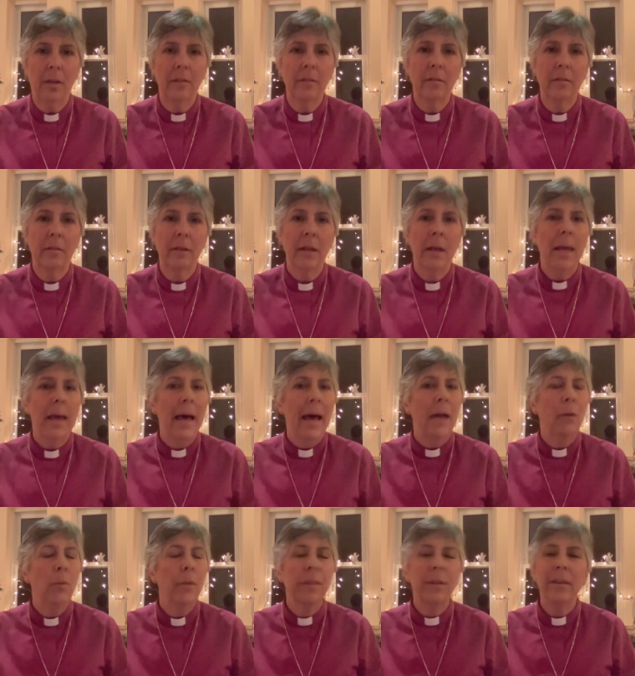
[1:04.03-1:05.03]
us,
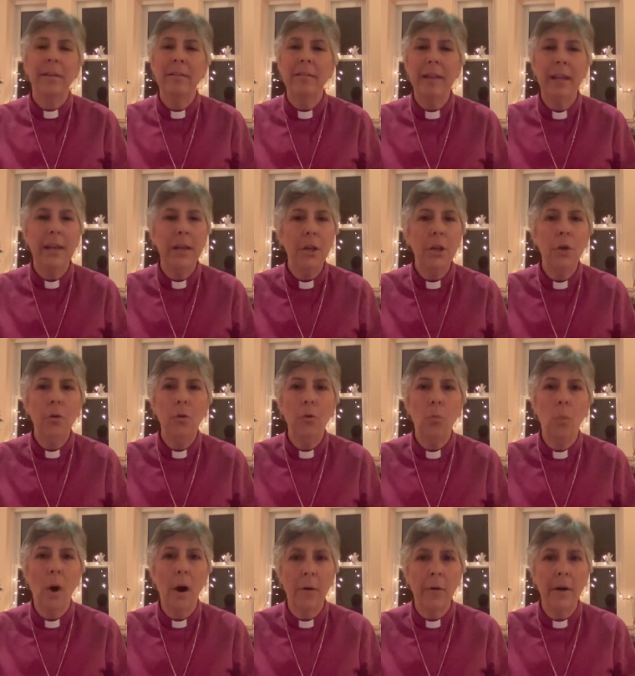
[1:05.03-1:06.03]
and with
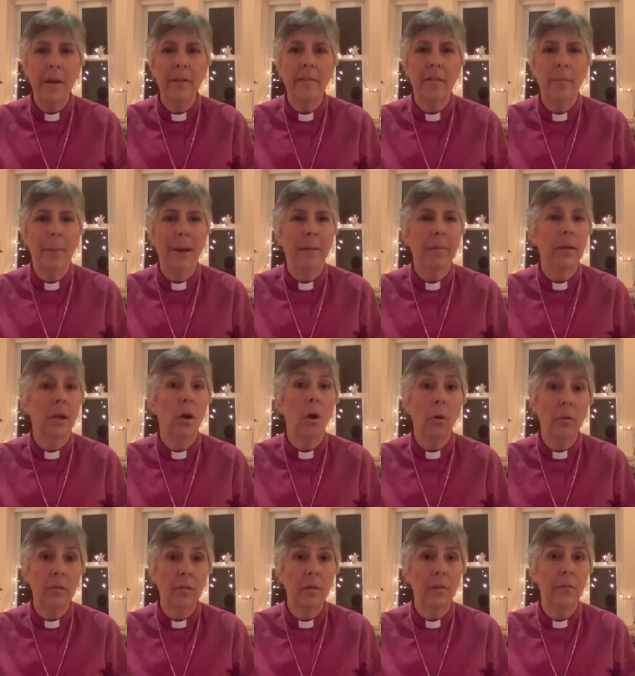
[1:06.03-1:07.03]
continued worries about the
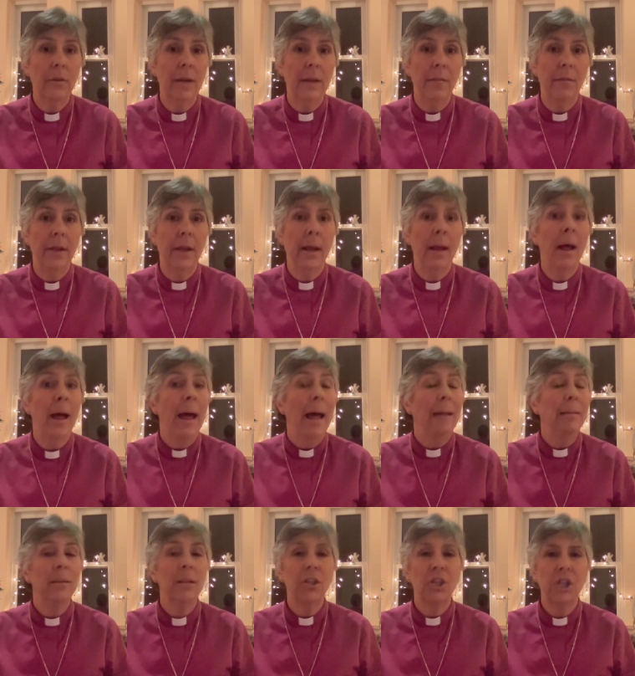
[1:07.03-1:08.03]
cost of living
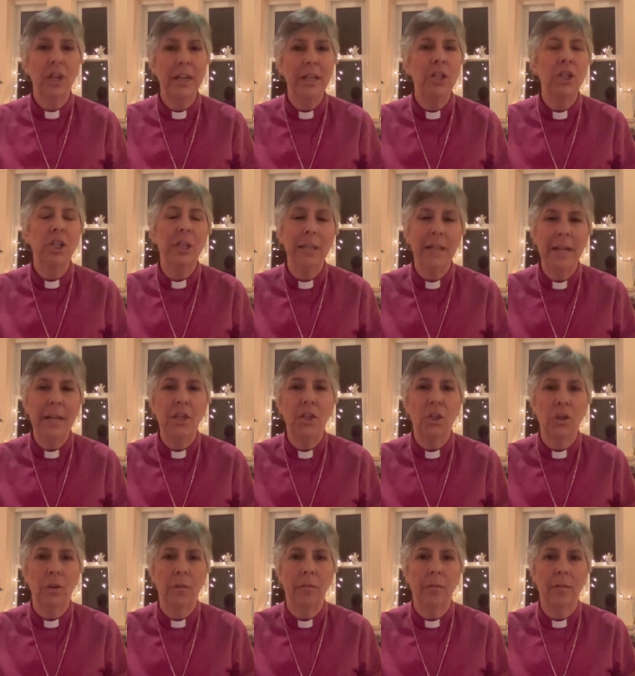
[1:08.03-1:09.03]
and the changing
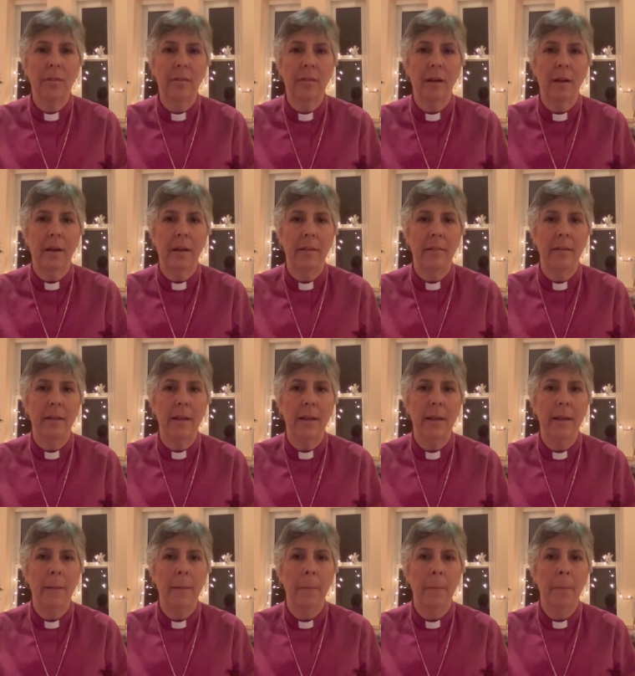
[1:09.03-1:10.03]
nature of society,
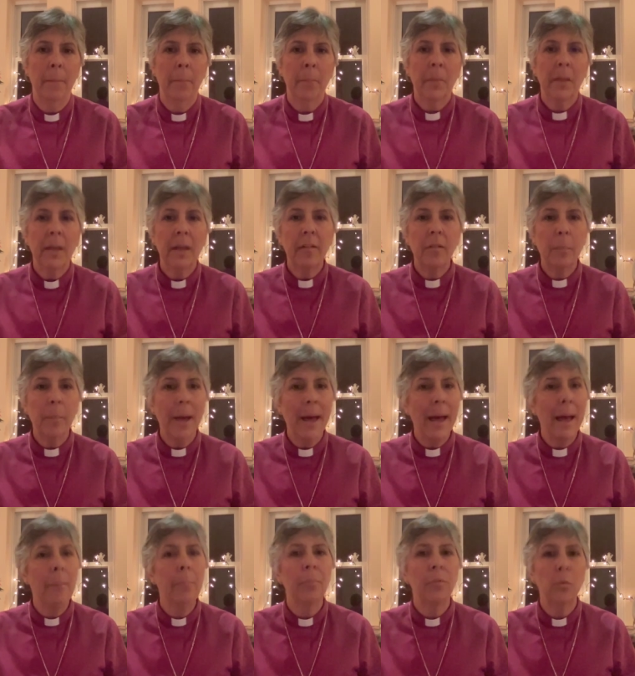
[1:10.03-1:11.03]
it's
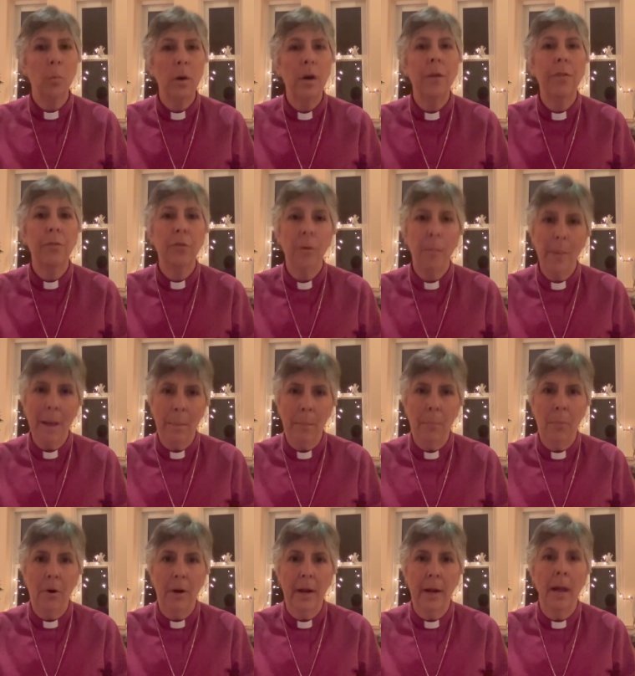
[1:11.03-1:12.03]
perhaps worth
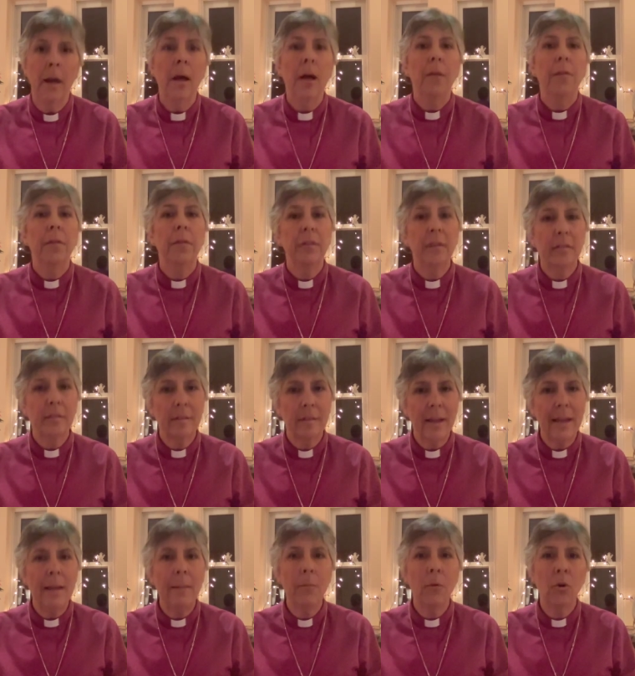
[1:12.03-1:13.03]
remembering that the
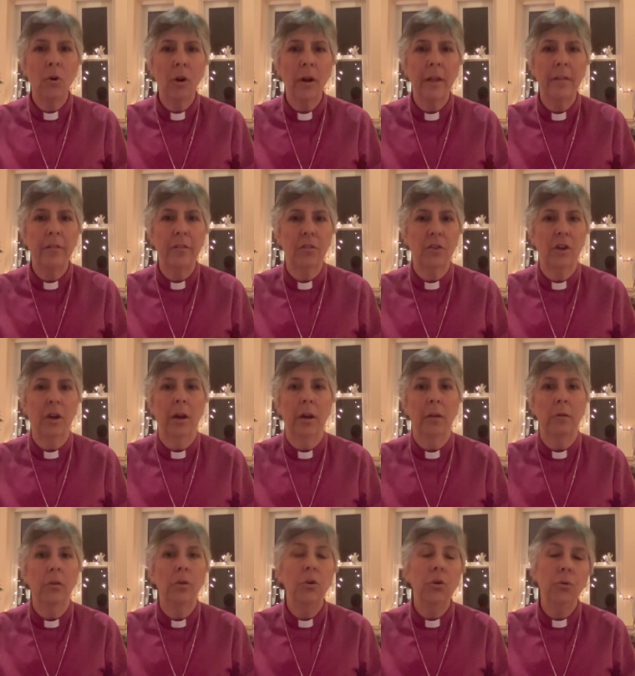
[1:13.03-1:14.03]
same Christ
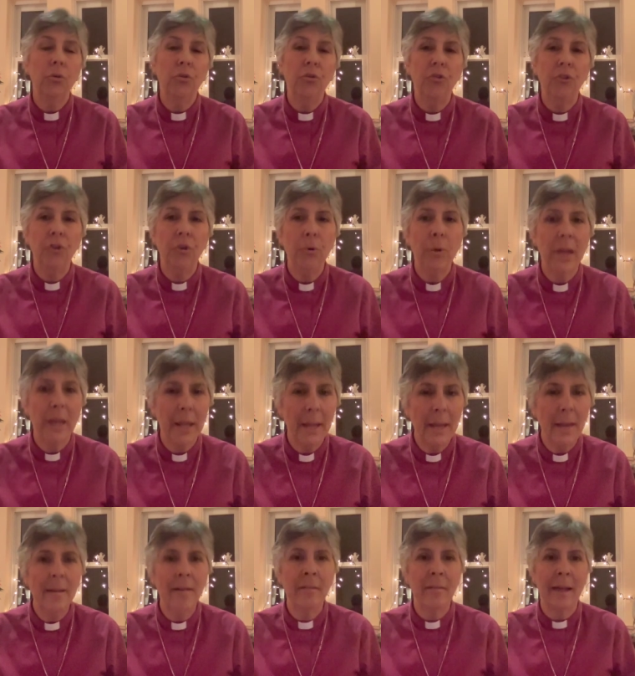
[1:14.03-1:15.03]
child who drew
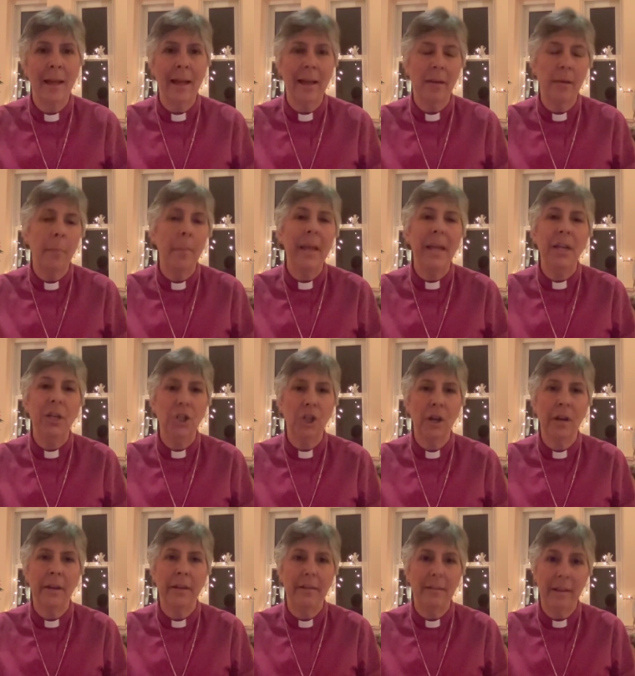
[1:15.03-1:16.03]
kings and
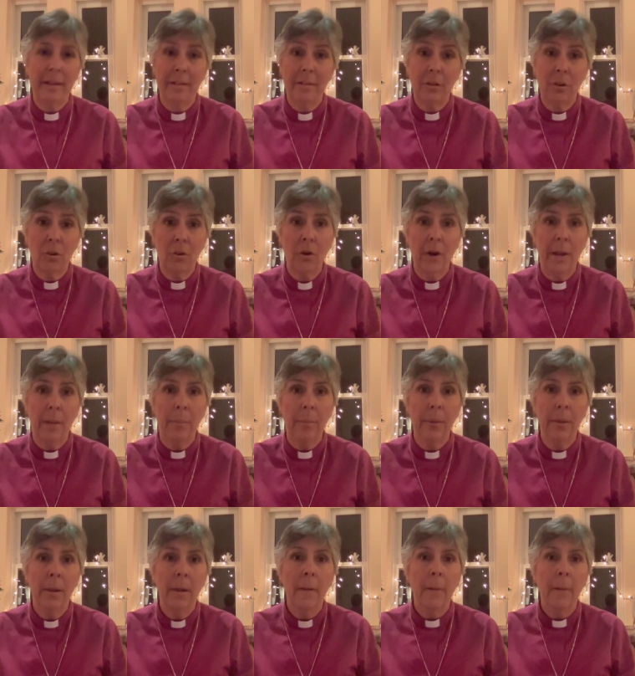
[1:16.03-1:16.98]
magi to his crib